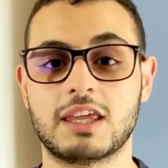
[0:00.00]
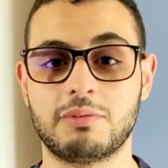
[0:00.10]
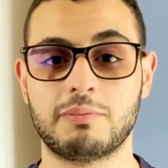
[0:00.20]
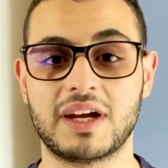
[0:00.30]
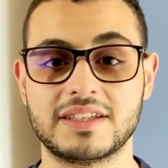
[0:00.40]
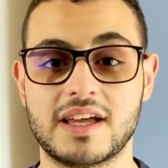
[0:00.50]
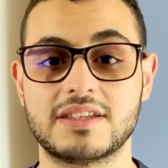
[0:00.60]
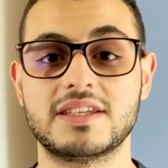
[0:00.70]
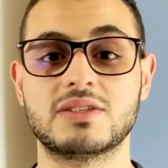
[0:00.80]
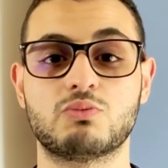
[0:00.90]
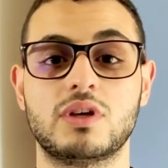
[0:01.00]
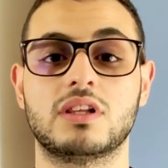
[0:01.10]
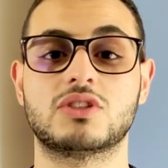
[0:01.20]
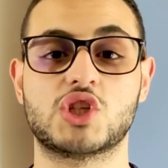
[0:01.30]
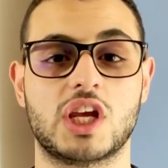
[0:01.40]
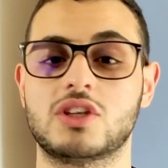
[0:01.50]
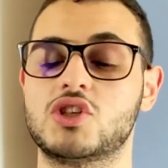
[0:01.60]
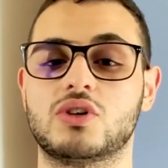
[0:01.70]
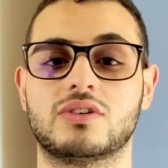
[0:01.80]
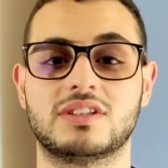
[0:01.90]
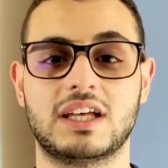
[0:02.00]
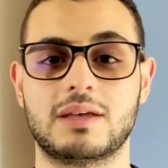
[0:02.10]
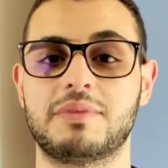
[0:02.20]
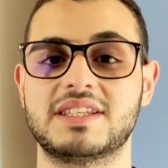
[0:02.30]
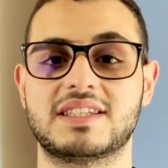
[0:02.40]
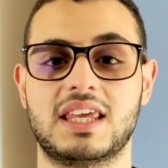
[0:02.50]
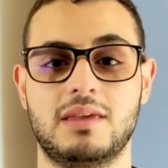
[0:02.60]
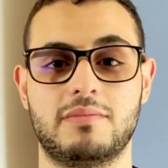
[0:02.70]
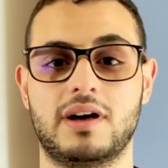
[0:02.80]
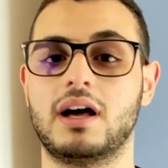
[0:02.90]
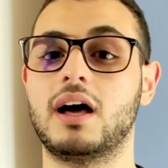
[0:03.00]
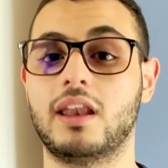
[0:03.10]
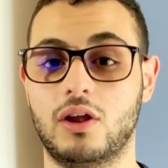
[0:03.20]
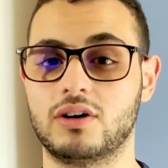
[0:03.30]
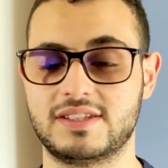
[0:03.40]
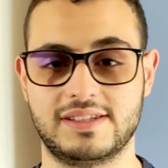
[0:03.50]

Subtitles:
Keep in mind that this will change your database schema a lot,